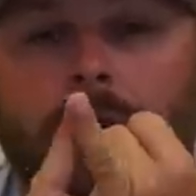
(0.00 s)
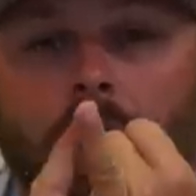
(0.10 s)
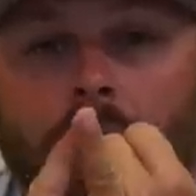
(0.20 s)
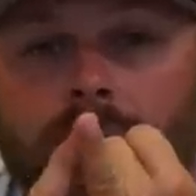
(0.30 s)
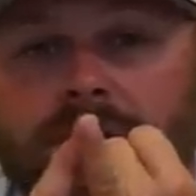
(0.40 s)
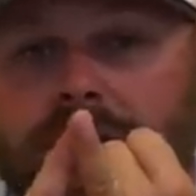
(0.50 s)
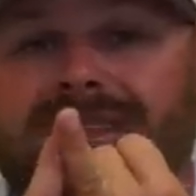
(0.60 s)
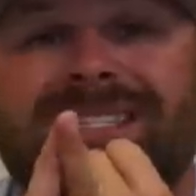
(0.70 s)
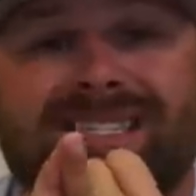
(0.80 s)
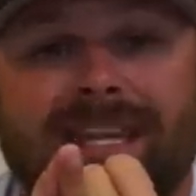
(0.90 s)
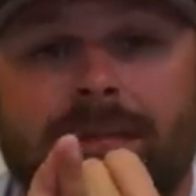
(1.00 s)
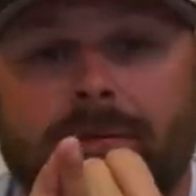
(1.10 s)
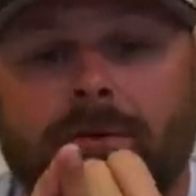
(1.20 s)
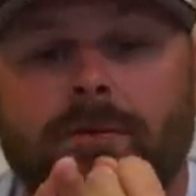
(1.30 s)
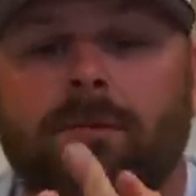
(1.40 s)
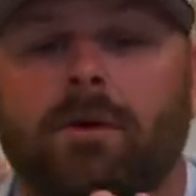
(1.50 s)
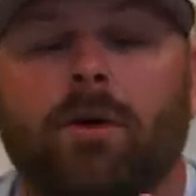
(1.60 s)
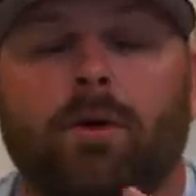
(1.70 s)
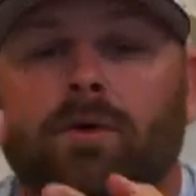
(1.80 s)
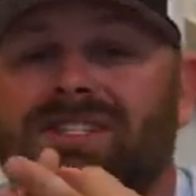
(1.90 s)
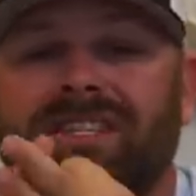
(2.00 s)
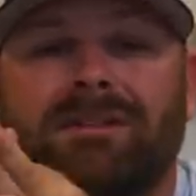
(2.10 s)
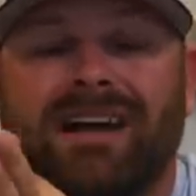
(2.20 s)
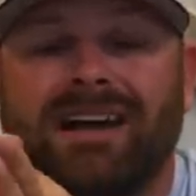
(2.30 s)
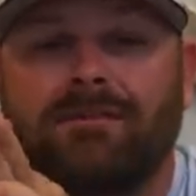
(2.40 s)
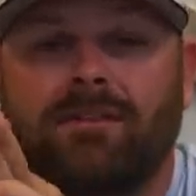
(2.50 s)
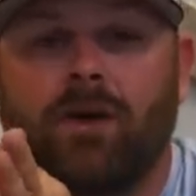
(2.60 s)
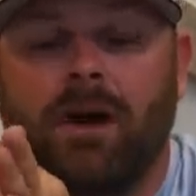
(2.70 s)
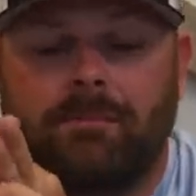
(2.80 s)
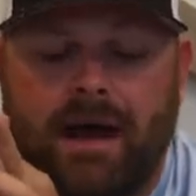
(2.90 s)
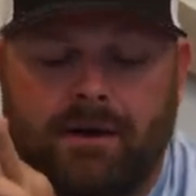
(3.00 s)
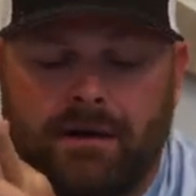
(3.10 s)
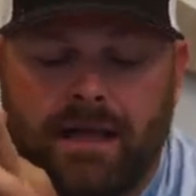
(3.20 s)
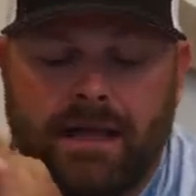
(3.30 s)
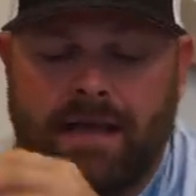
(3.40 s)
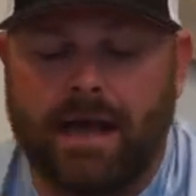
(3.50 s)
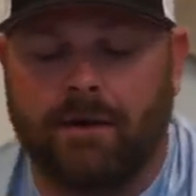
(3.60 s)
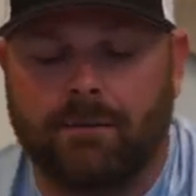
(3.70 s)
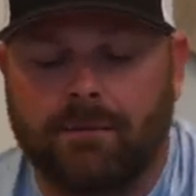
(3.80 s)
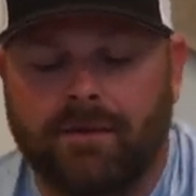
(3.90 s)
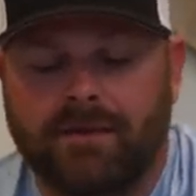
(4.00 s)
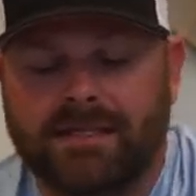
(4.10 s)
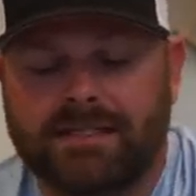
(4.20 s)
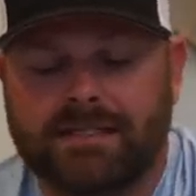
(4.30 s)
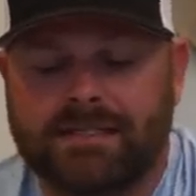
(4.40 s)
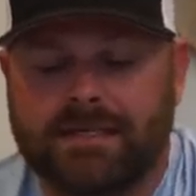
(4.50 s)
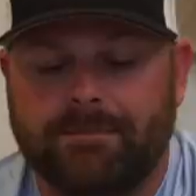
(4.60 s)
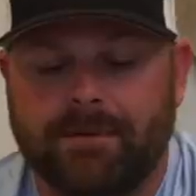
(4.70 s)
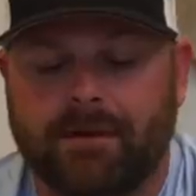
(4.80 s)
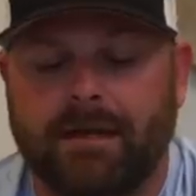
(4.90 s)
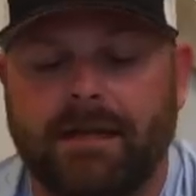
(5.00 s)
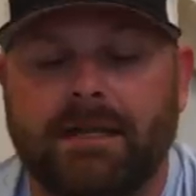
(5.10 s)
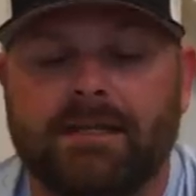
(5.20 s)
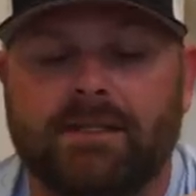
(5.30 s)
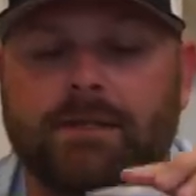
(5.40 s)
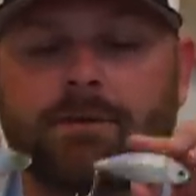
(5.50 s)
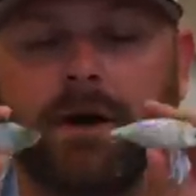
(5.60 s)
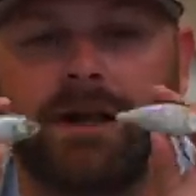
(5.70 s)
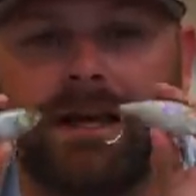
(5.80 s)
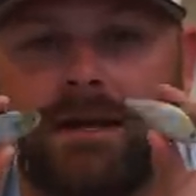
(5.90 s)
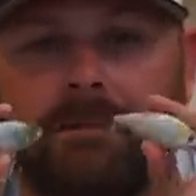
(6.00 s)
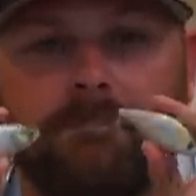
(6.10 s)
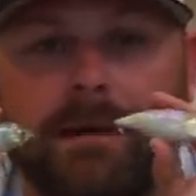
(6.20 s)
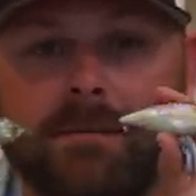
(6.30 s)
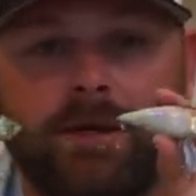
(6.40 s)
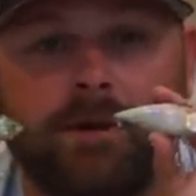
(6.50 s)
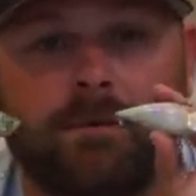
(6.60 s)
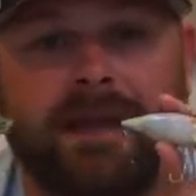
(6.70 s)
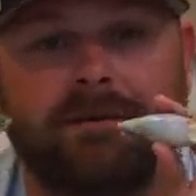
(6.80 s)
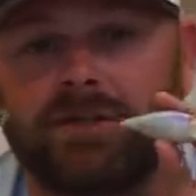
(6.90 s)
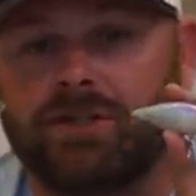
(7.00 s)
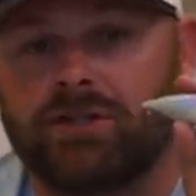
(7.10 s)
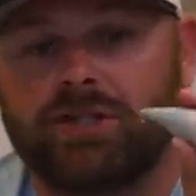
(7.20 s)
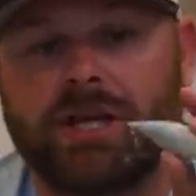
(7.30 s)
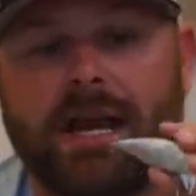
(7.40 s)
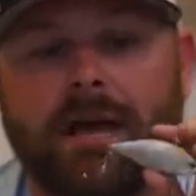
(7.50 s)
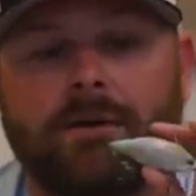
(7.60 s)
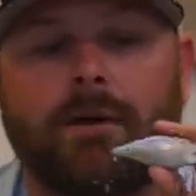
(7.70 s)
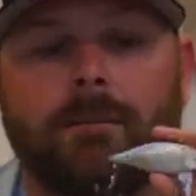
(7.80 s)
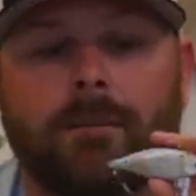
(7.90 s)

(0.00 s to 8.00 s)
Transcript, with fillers: ghost, see-through, or some kind of craw pattern. Now, this is typically, these two are gonna mimic your bait fish, your shad,